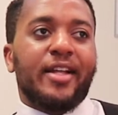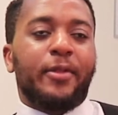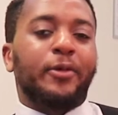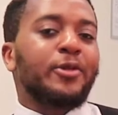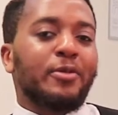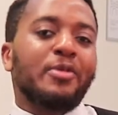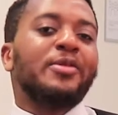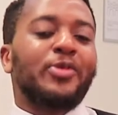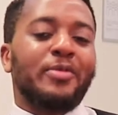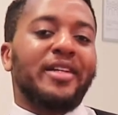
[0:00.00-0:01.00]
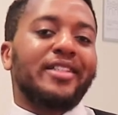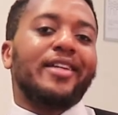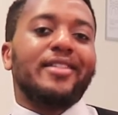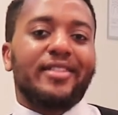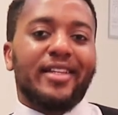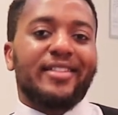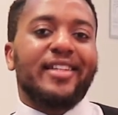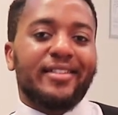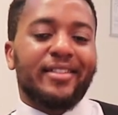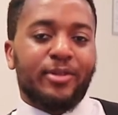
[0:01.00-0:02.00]
those are the moments where my Chinese gets
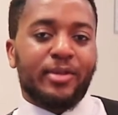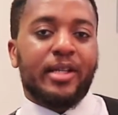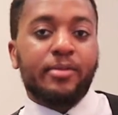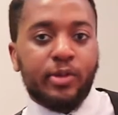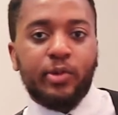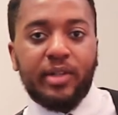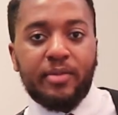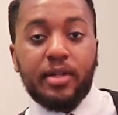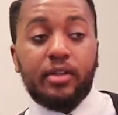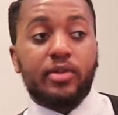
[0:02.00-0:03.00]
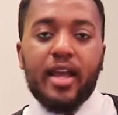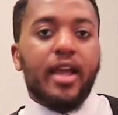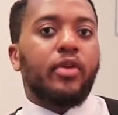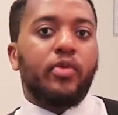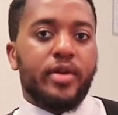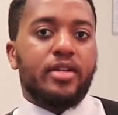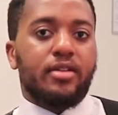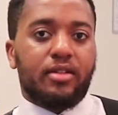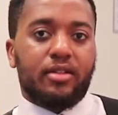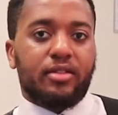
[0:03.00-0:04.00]
tested to its absolute limit. Because I can
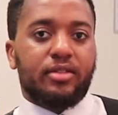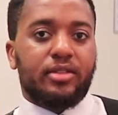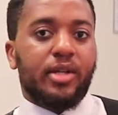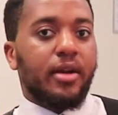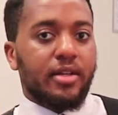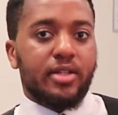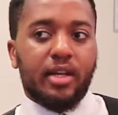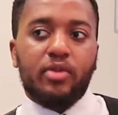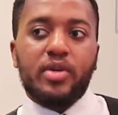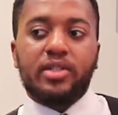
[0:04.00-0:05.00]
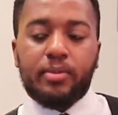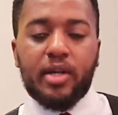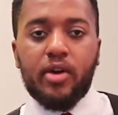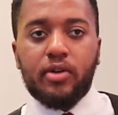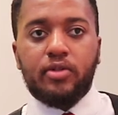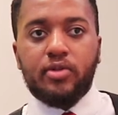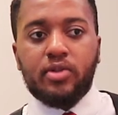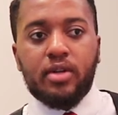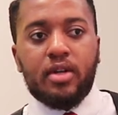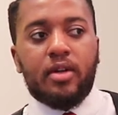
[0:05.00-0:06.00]
read Chinese, I can read some characters,
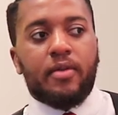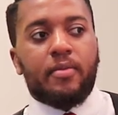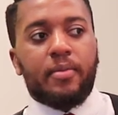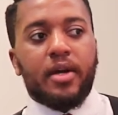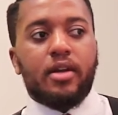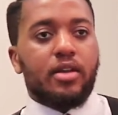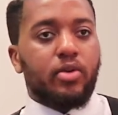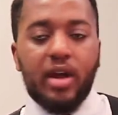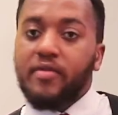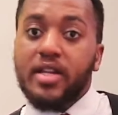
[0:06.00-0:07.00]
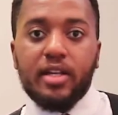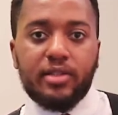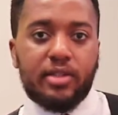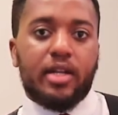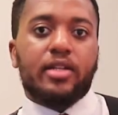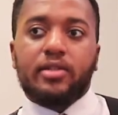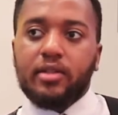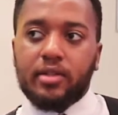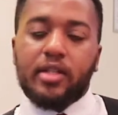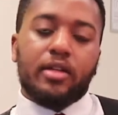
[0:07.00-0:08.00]
but everything is in Chinese.
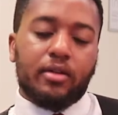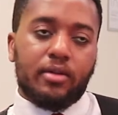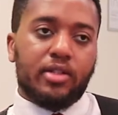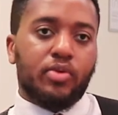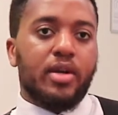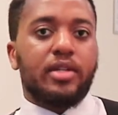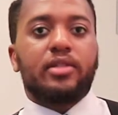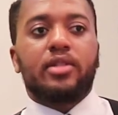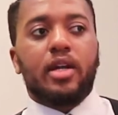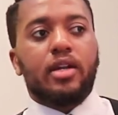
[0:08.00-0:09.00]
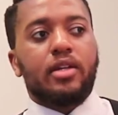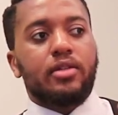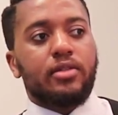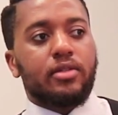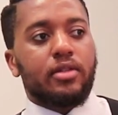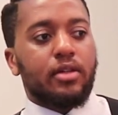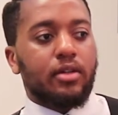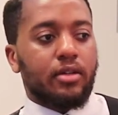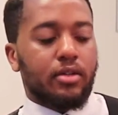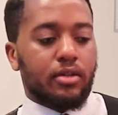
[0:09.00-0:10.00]
The screen is in Chinese.
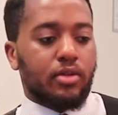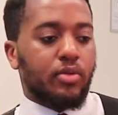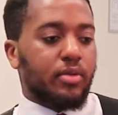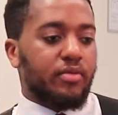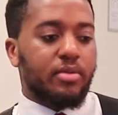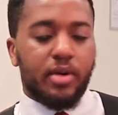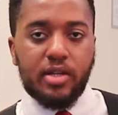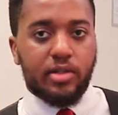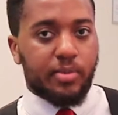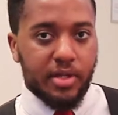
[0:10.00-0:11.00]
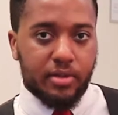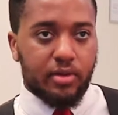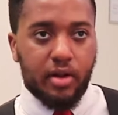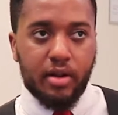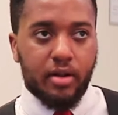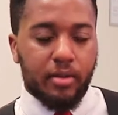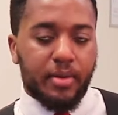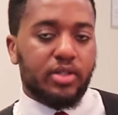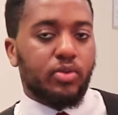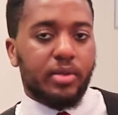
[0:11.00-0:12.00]
Everybody speaks on the
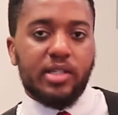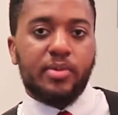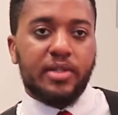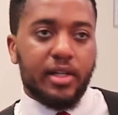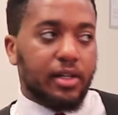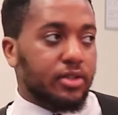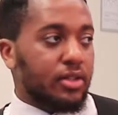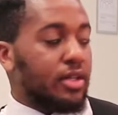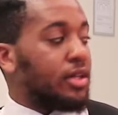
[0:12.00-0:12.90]
bus. Nobody speaks English,